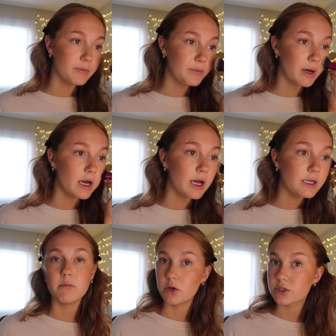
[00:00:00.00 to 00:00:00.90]
But
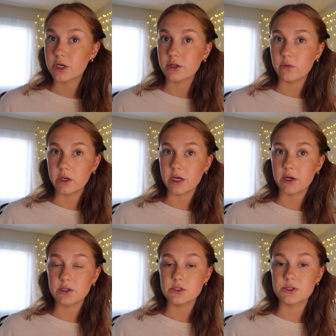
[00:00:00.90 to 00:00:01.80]
mostly on the
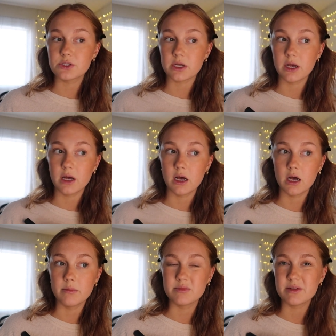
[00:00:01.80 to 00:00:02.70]
weekends,
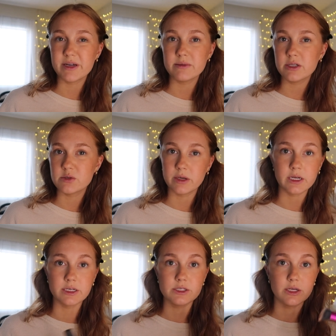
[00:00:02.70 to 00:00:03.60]
sometimes it's
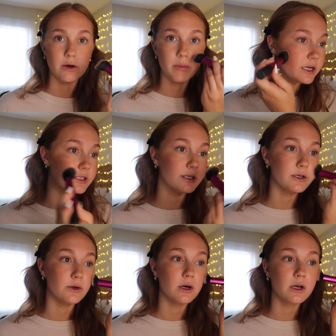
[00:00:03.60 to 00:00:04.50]
weekdays too, I
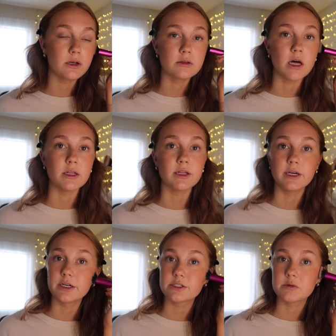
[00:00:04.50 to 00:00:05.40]
do Lala
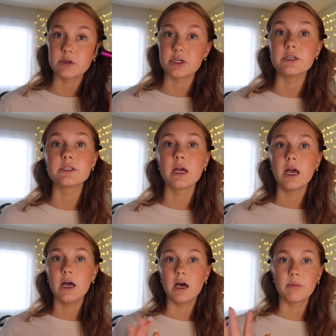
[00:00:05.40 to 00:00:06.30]
Links, which is
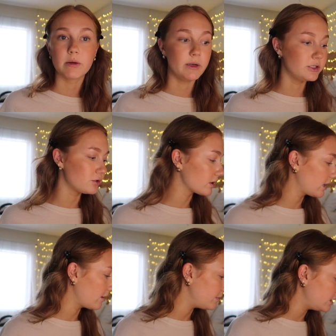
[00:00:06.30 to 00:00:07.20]
a permanent jewelry
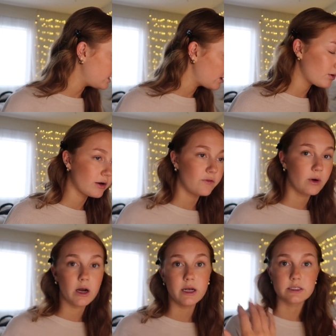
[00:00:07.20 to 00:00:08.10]
company that I work
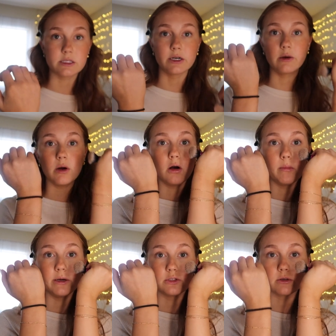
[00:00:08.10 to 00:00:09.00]
for. It's literally where all
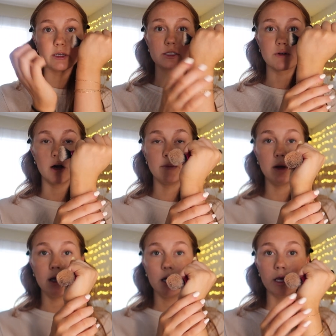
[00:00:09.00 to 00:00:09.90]
my jewelry is from.